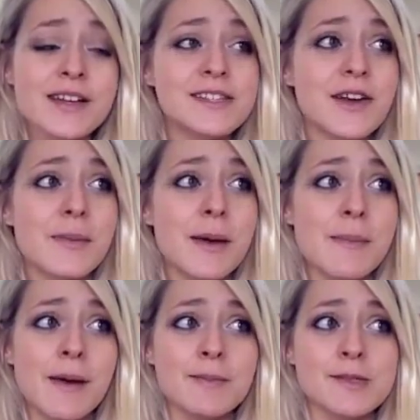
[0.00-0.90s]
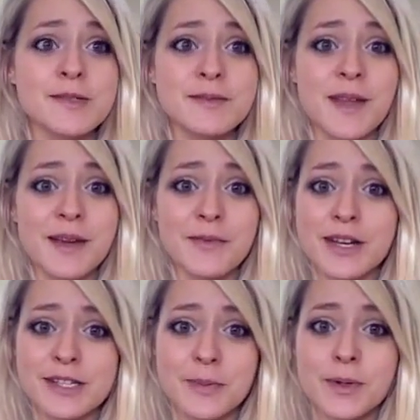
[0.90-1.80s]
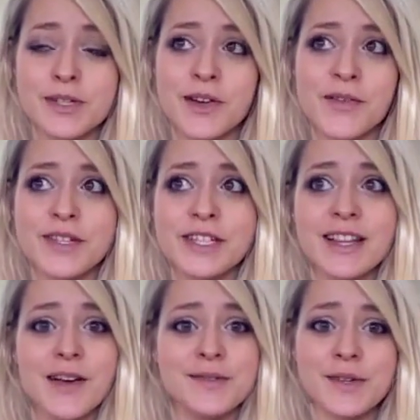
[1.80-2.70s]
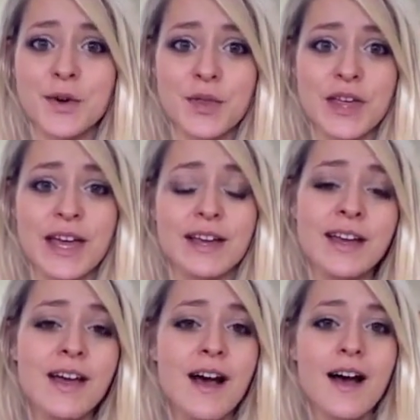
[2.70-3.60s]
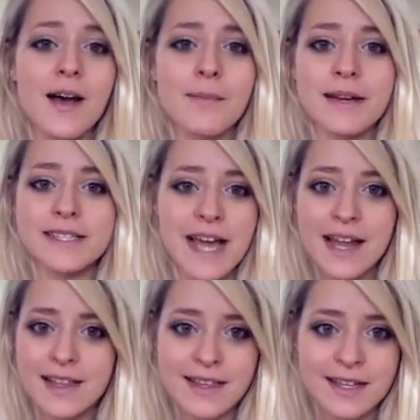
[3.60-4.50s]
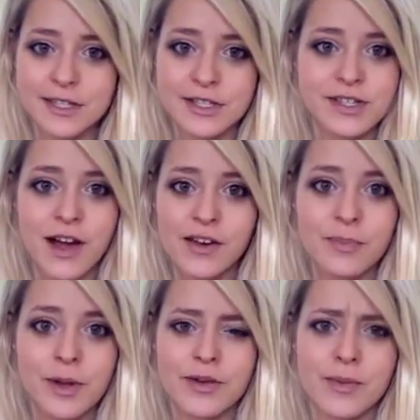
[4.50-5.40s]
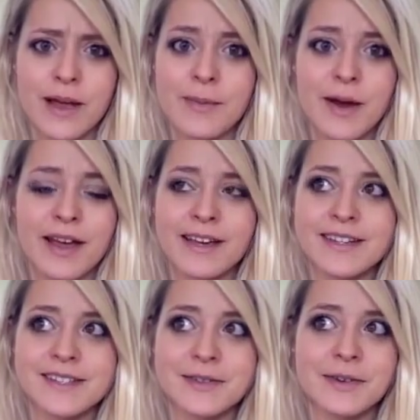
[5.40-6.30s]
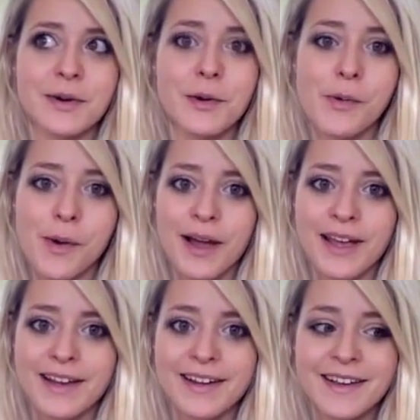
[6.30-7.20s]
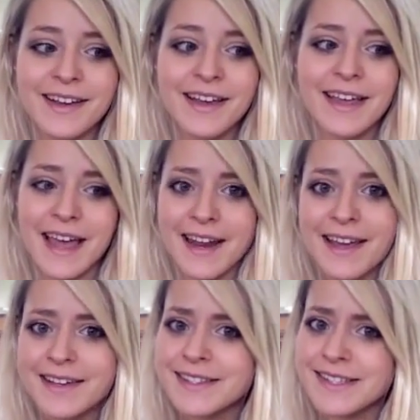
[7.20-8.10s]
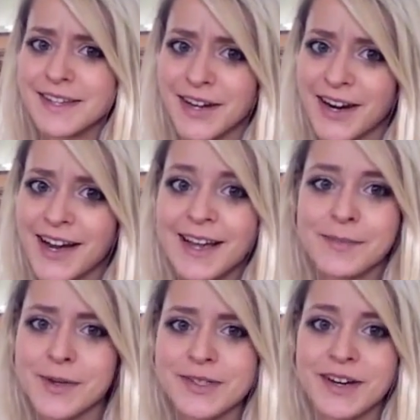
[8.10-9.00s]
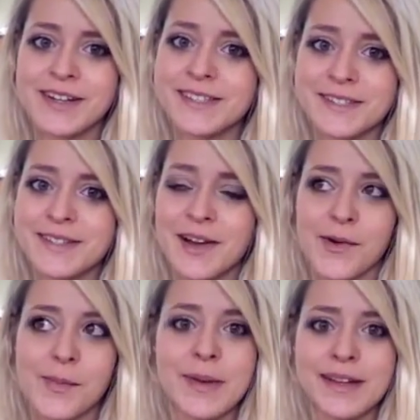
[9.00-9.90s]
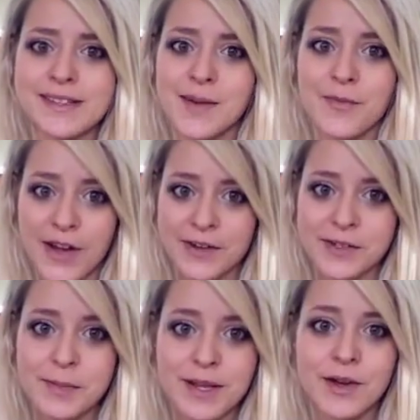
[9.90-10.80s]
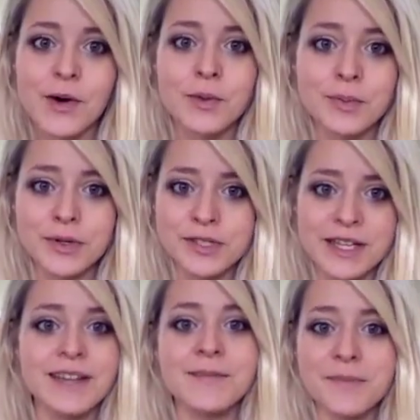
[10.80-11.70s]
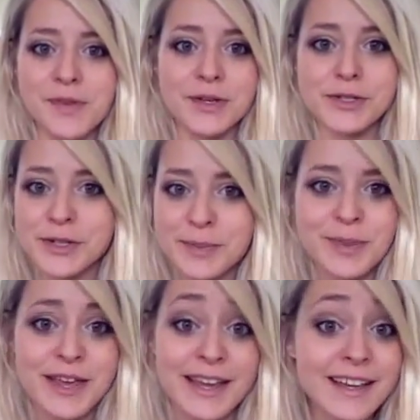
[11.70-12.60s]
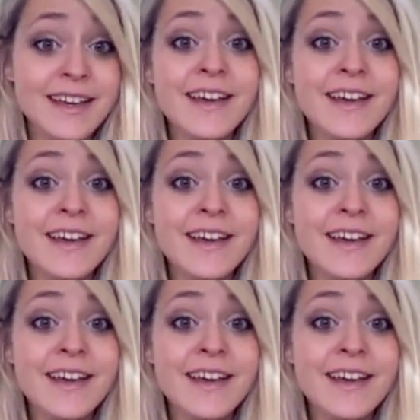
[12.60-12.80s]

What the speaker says: So my mum's like really supportive of it. She loves the whole thing. My dad, I think, is just kind of blown away by it. He doesn't quite get it because he's a guy, and most guys are a bit dumbfounded by the whole beauty YouTube thing,